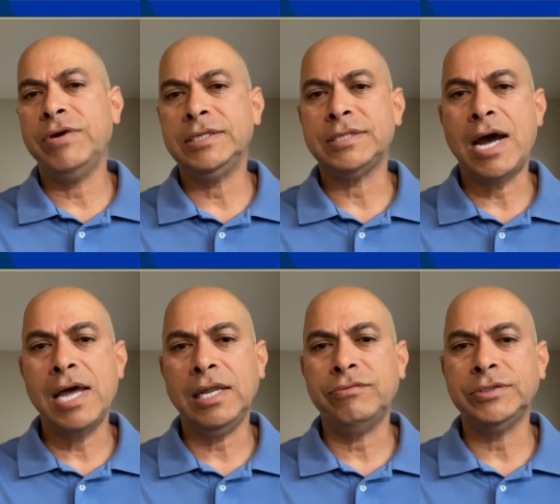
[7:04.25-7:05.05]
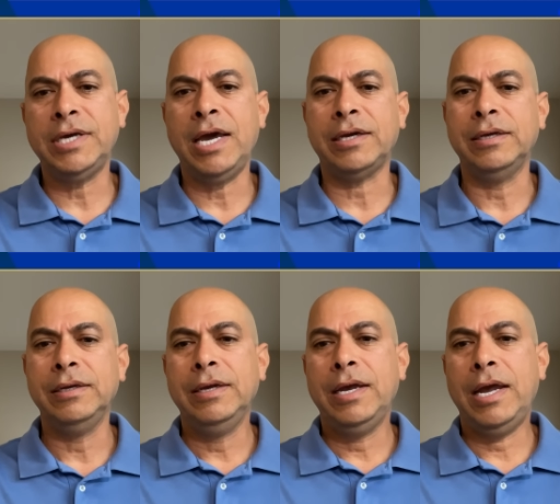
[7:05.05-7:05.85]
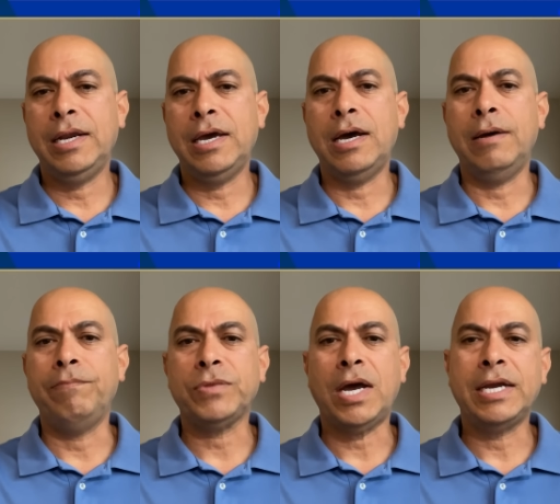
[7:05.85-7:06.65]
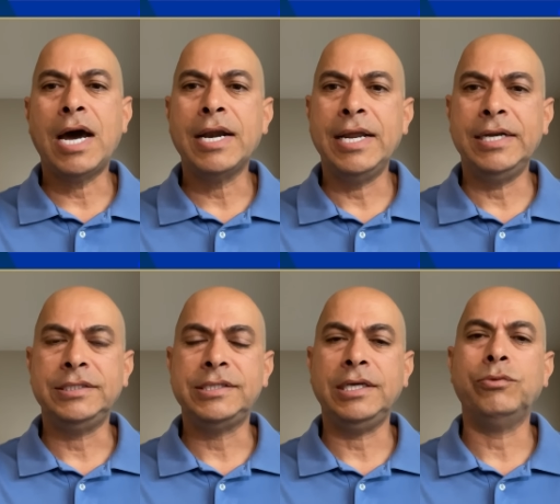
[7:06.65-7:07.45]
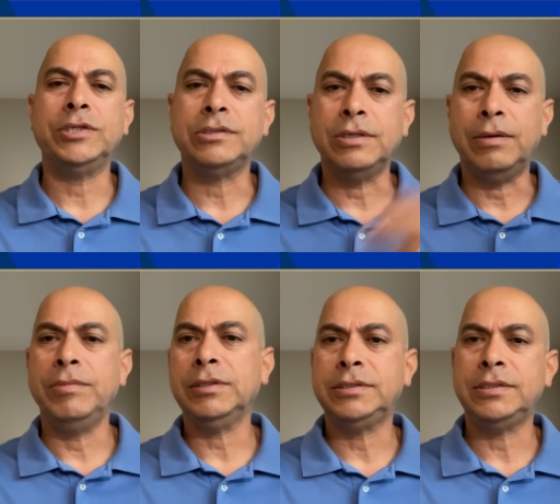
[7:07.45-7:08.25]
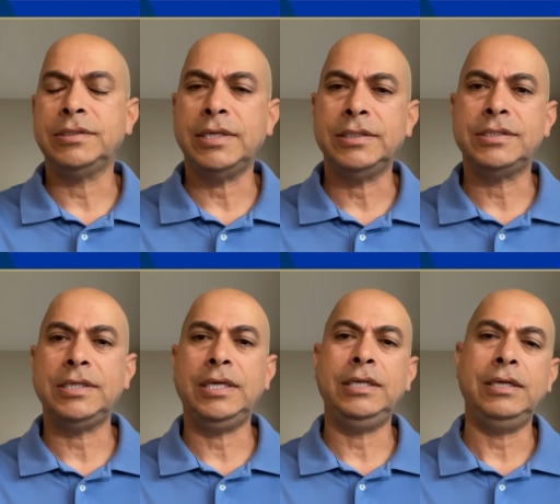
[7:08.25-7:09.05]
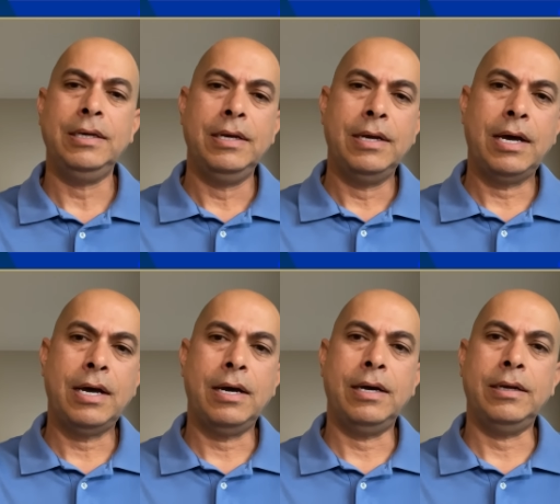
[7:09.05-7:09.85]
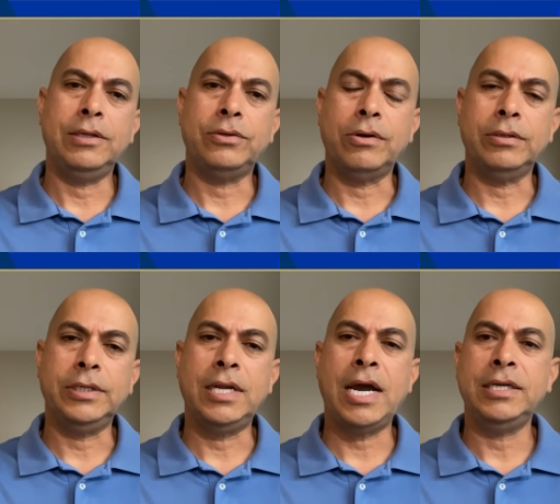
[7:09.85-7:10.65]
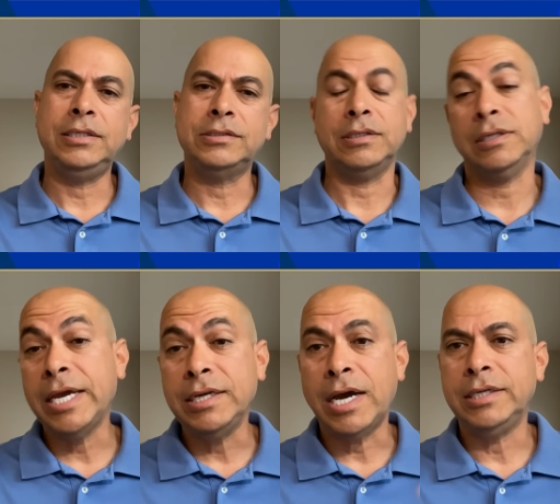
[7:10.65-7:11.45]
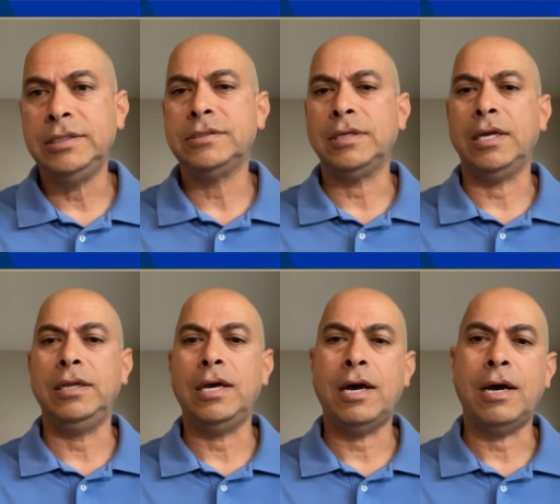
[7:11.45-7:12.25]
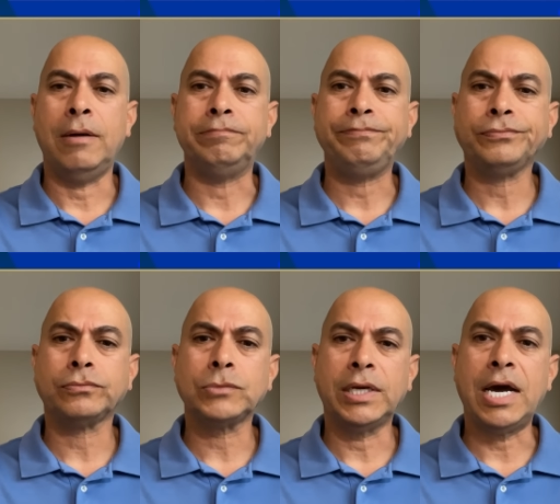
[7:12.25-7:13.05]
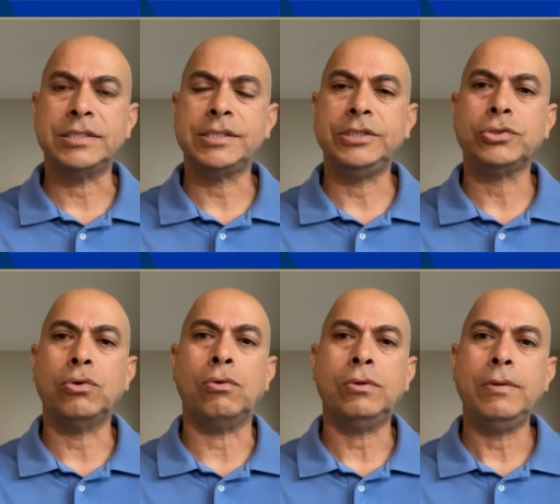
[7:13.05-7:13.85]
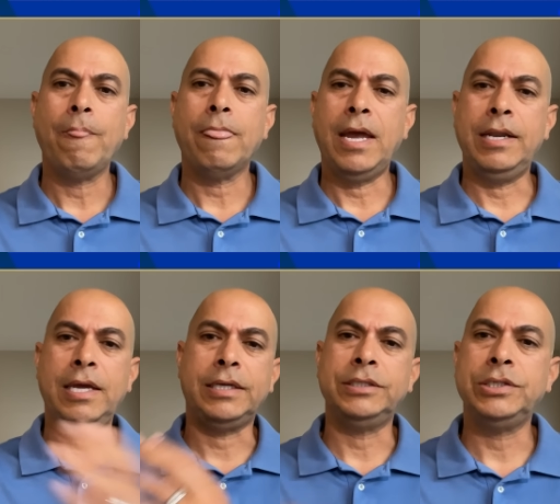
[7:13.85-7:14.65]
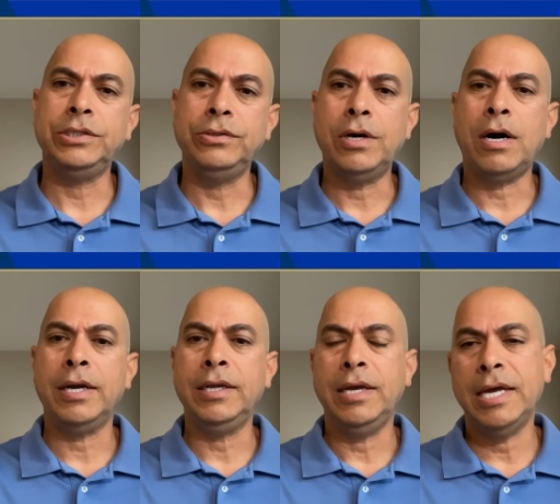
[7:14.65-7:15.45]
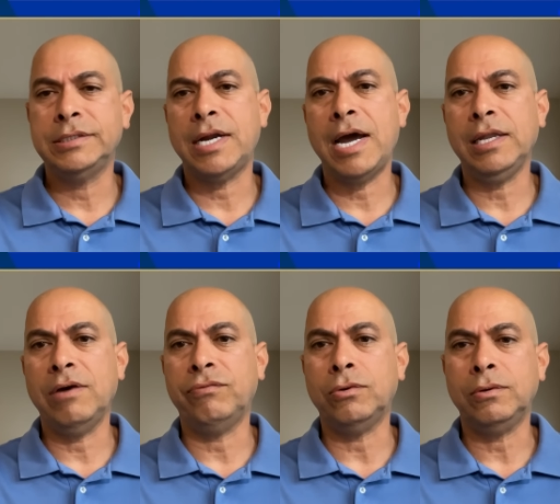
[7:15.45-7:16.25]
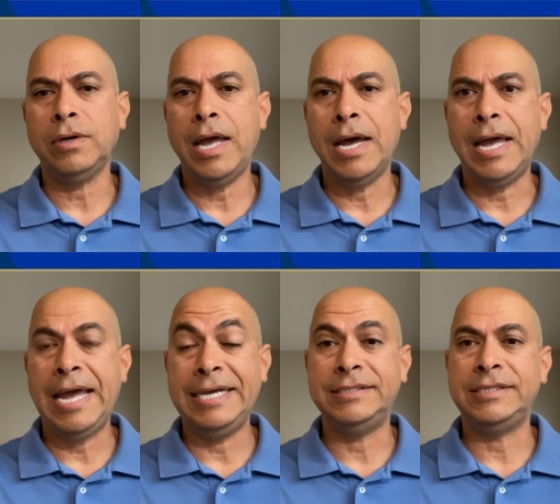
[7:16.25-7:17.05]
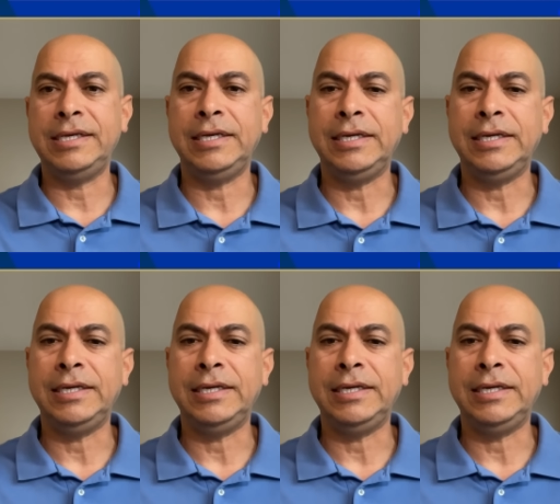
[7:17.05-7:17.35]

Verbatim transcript: it as an eye-level tech. And I got an NEC, went to Millington, Tennessee in the early 90s and the late 90s, and got a C school, and then continued on as an eye-level AZ,